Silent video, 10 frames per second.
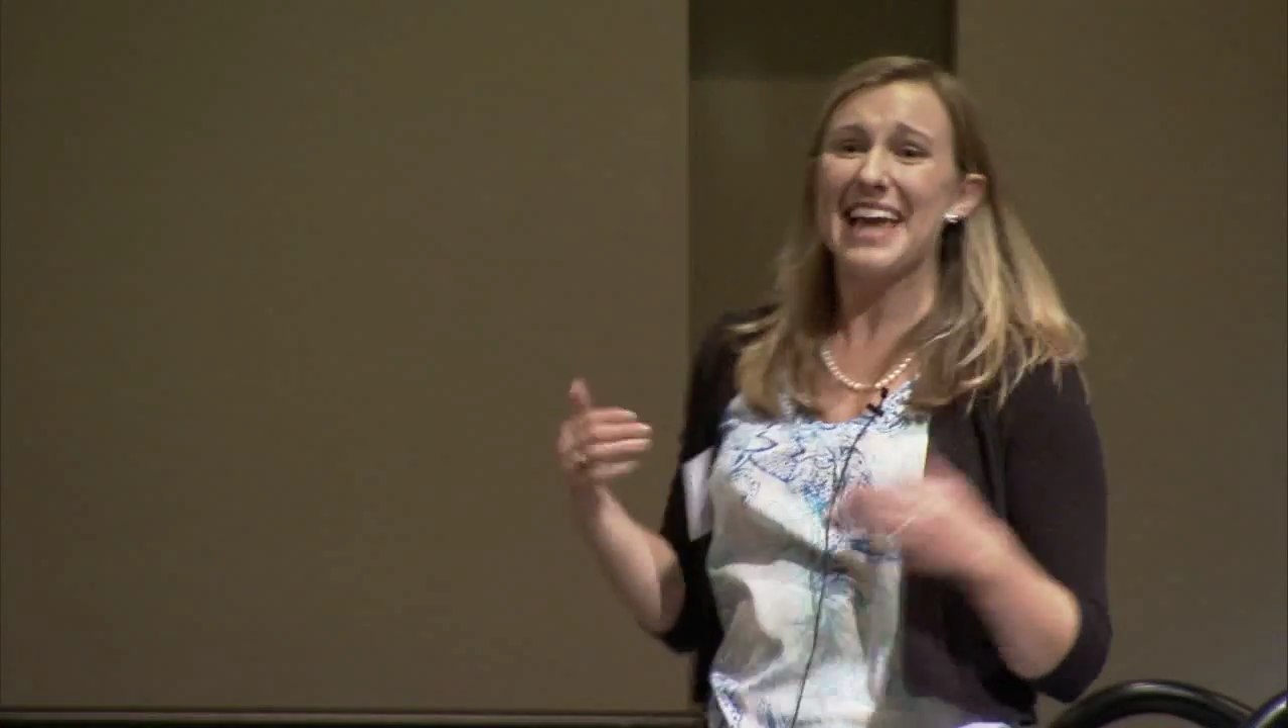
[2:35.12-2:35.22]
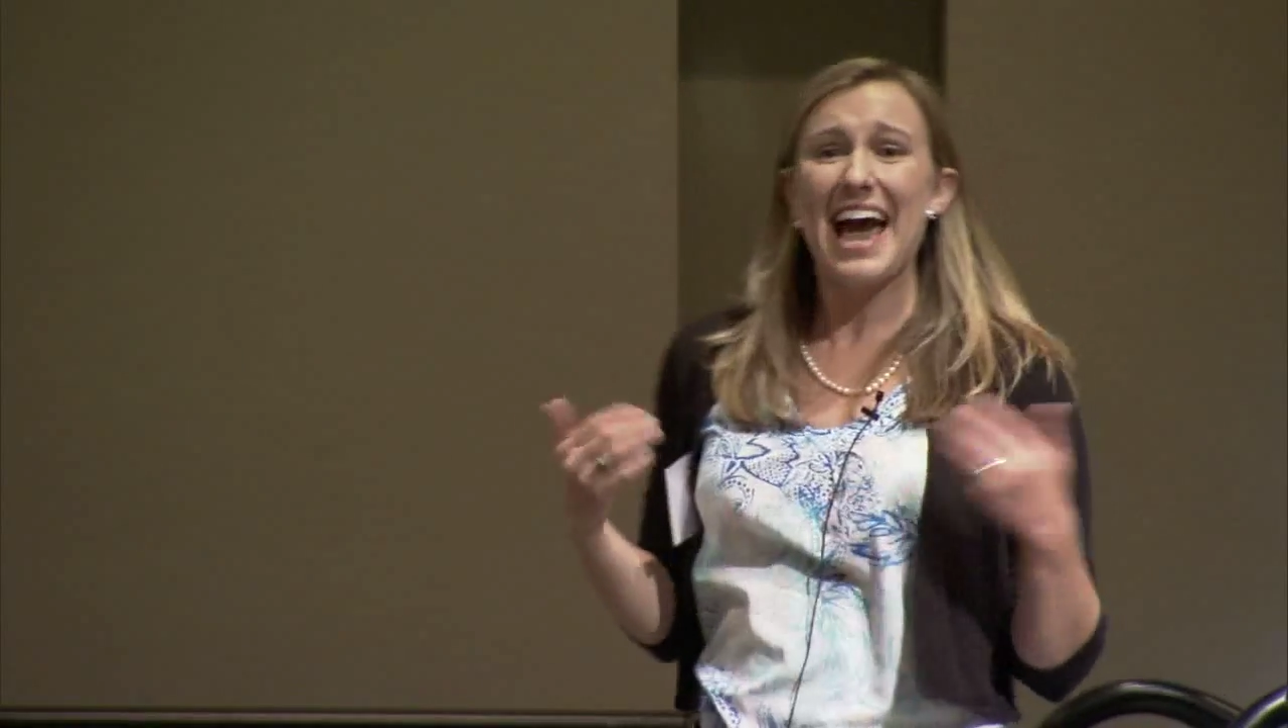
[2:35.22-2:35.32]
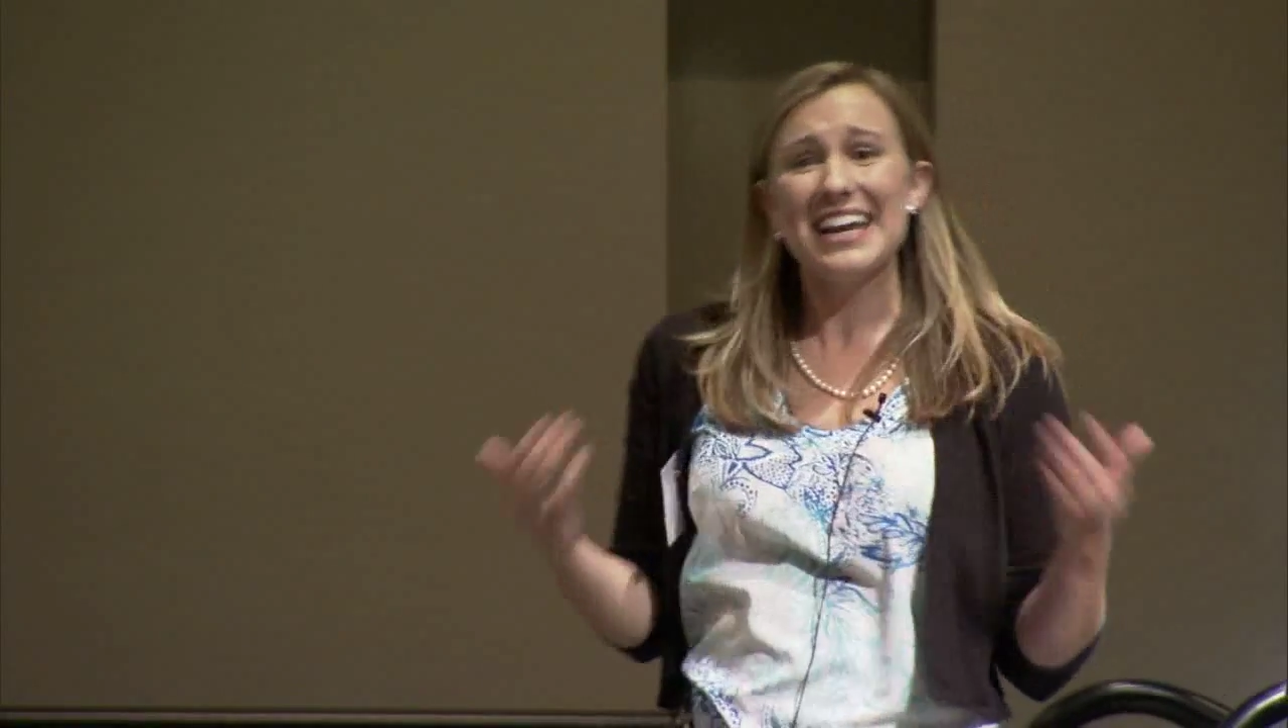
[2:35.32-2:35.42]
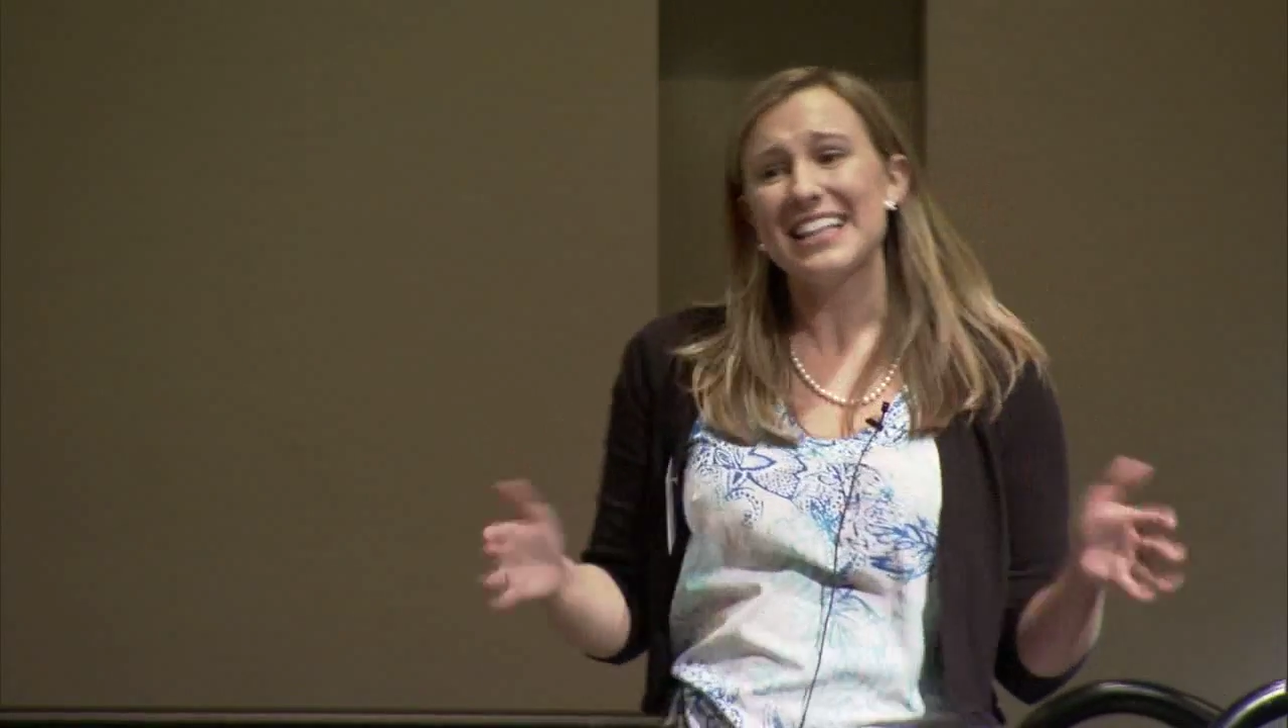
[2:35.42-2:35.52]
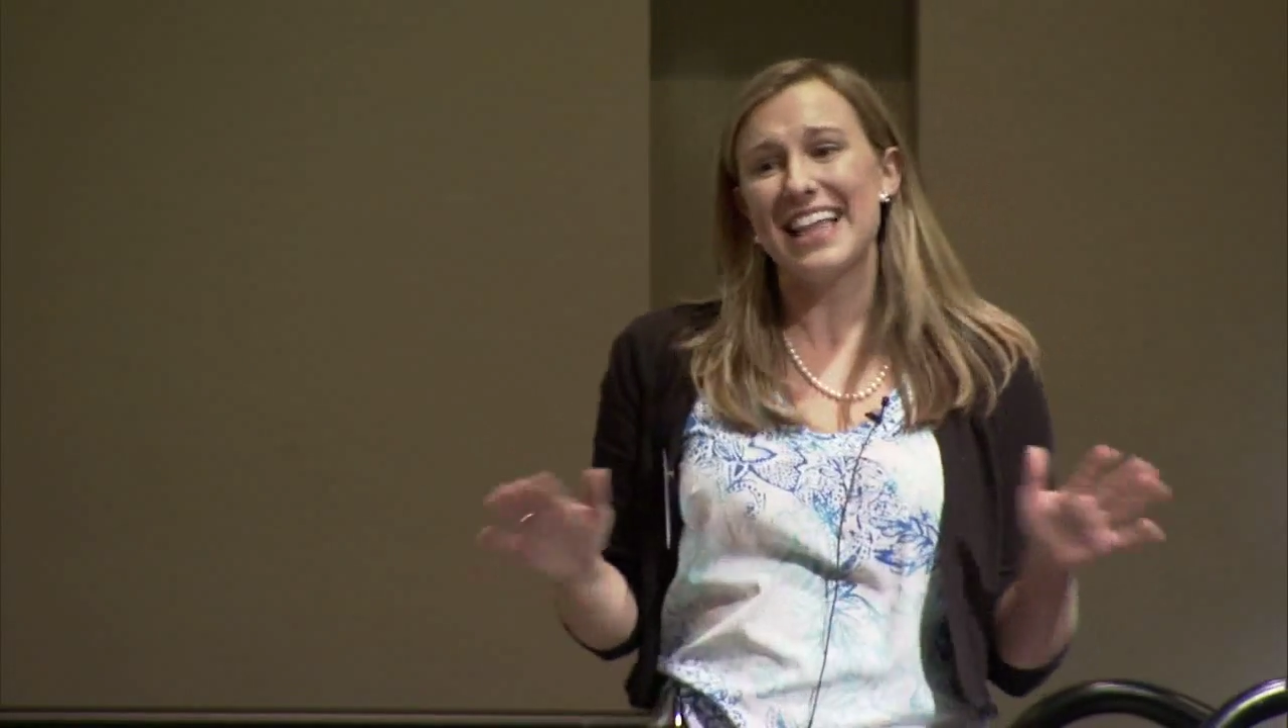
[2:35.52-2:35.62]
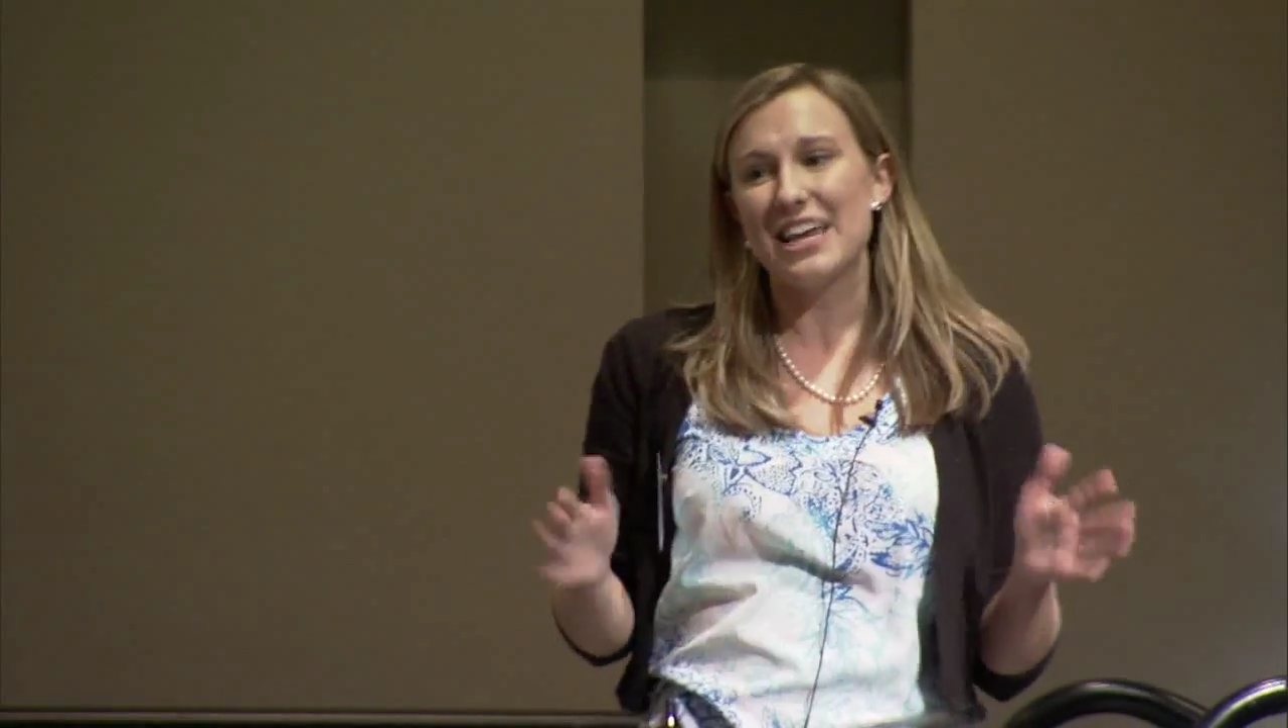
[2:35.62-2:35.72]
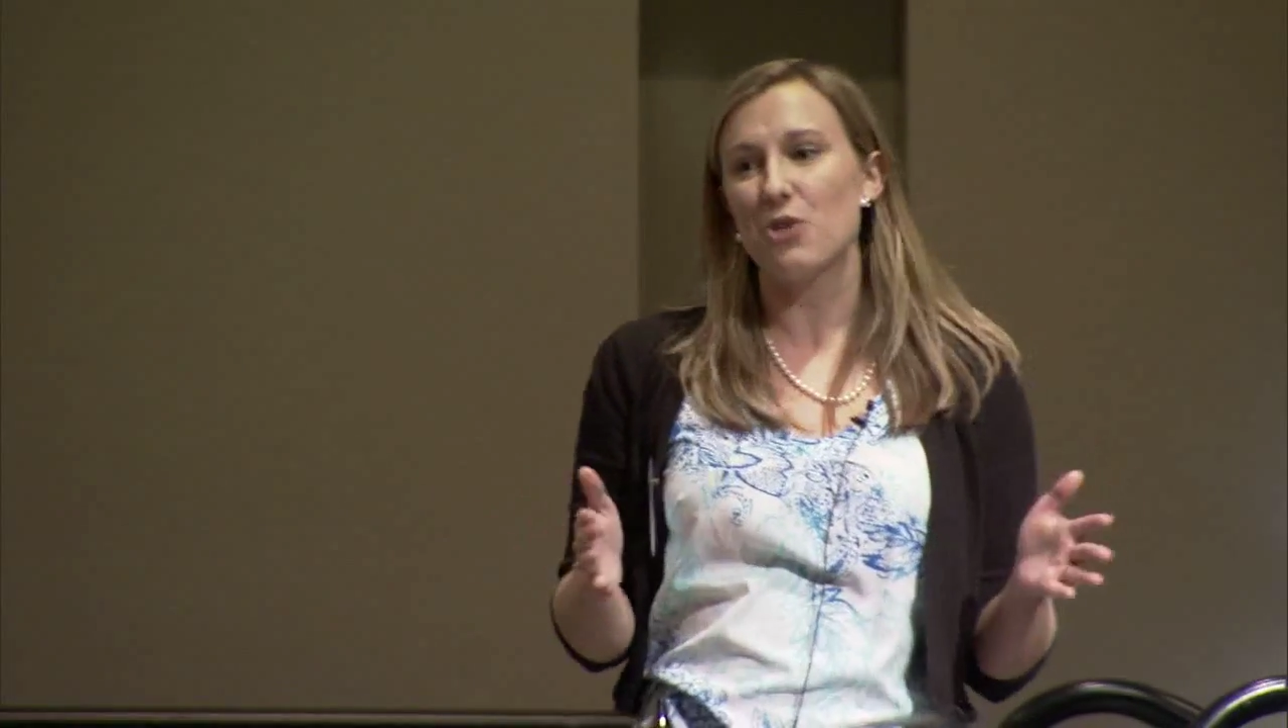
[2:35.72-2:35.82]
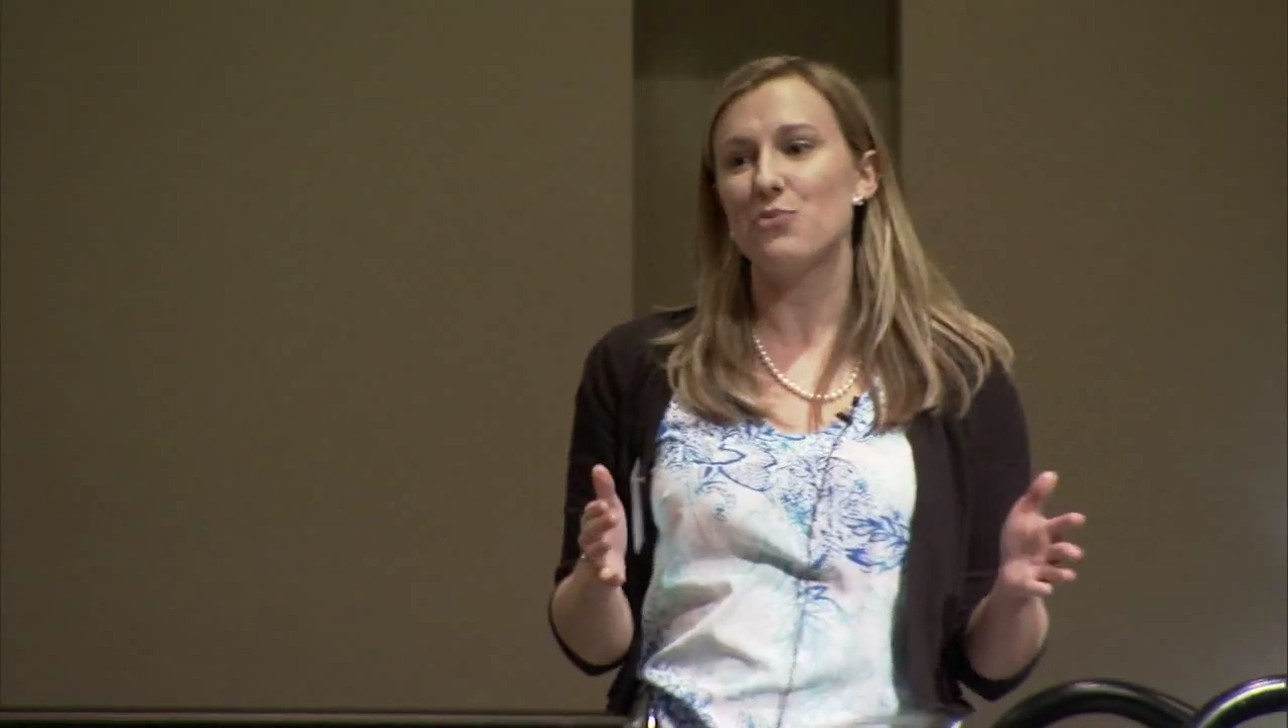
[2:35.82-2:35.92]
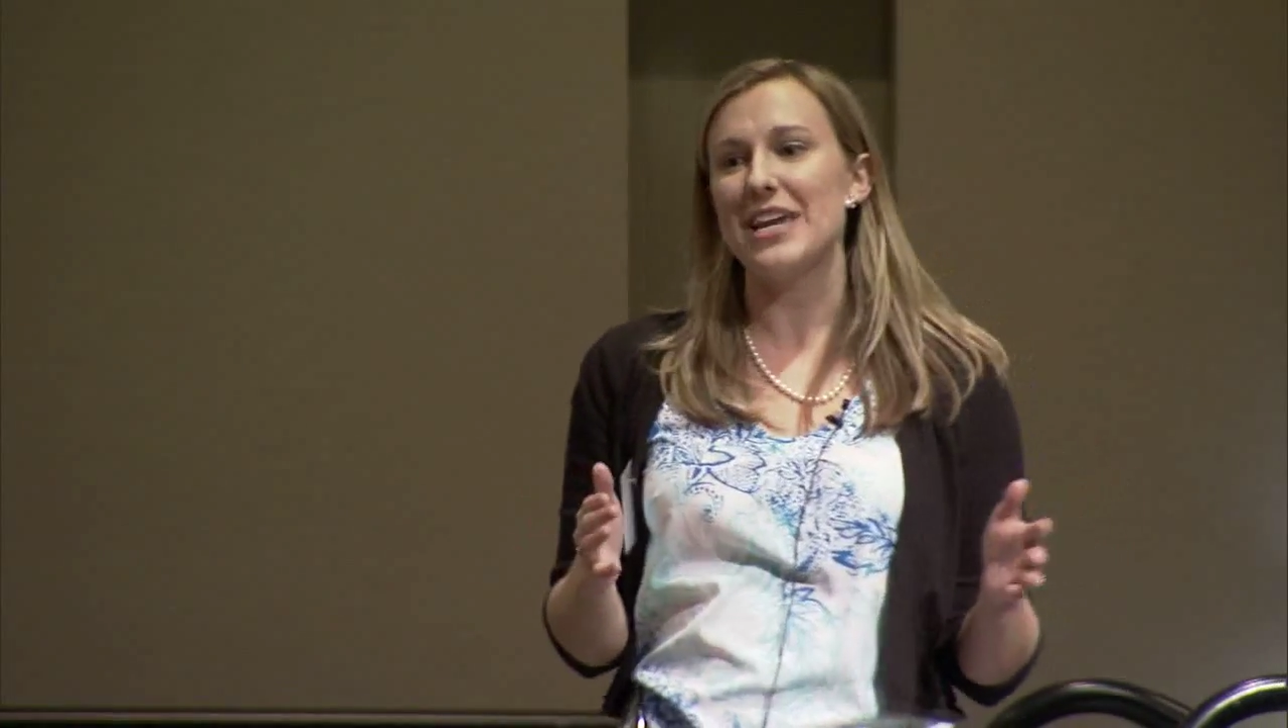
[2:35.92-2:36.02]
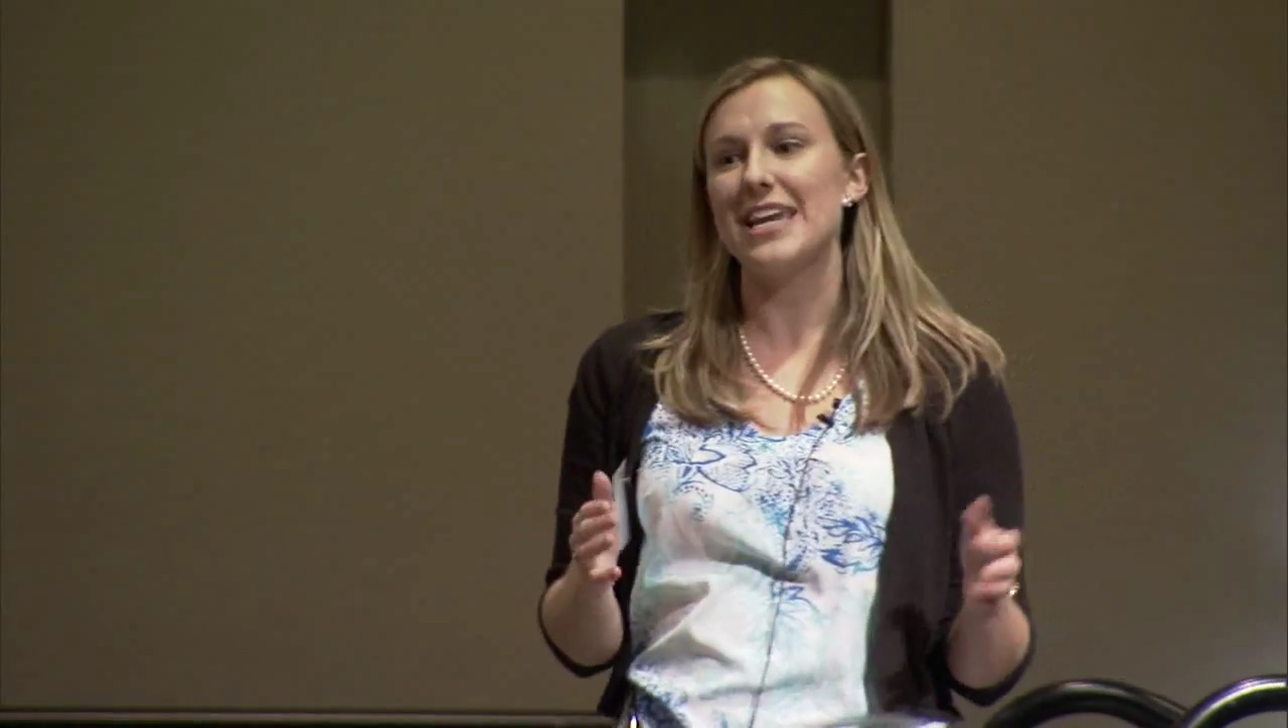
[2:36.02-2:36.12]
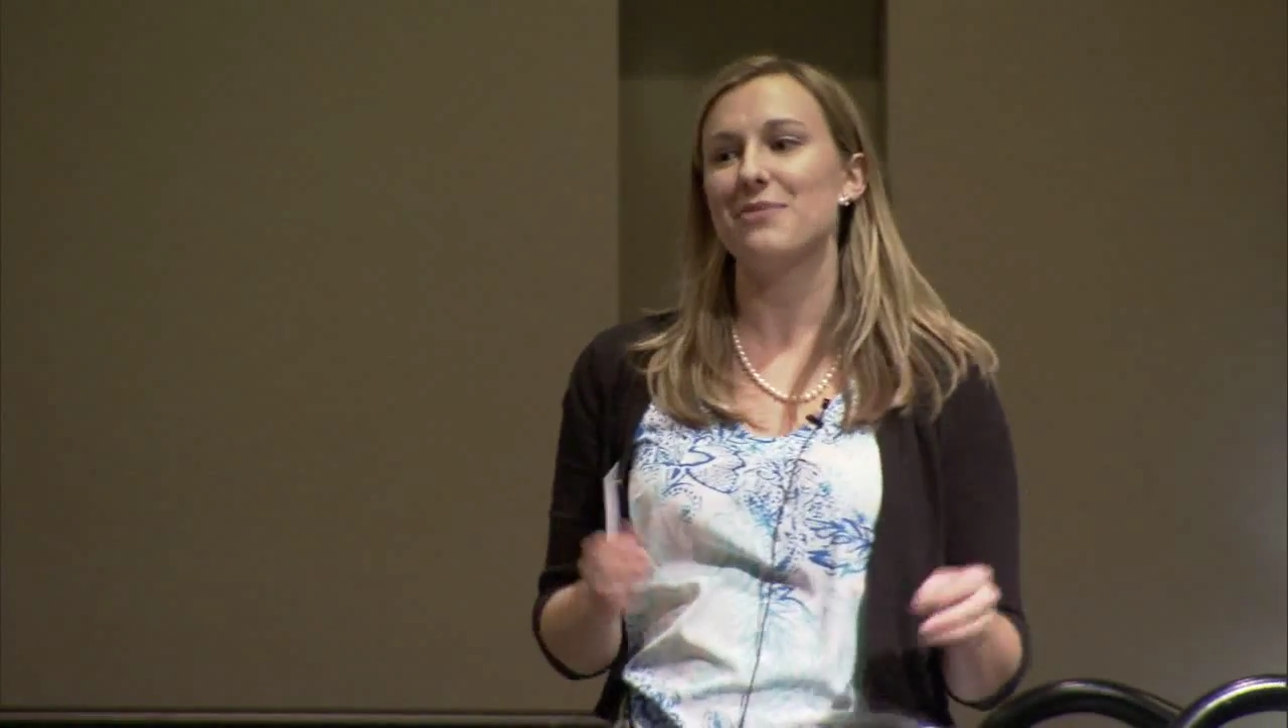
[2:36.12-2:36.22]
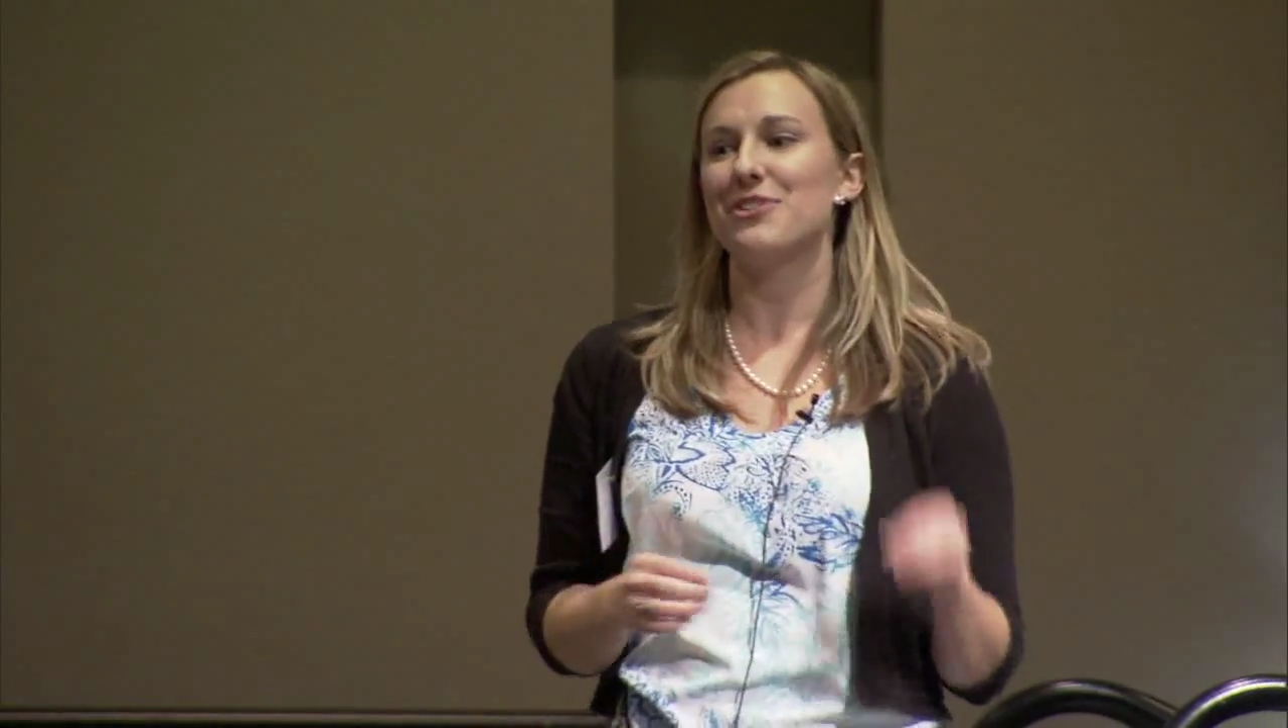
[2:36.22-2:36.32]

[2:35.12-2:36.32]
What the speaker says: kind of like a weed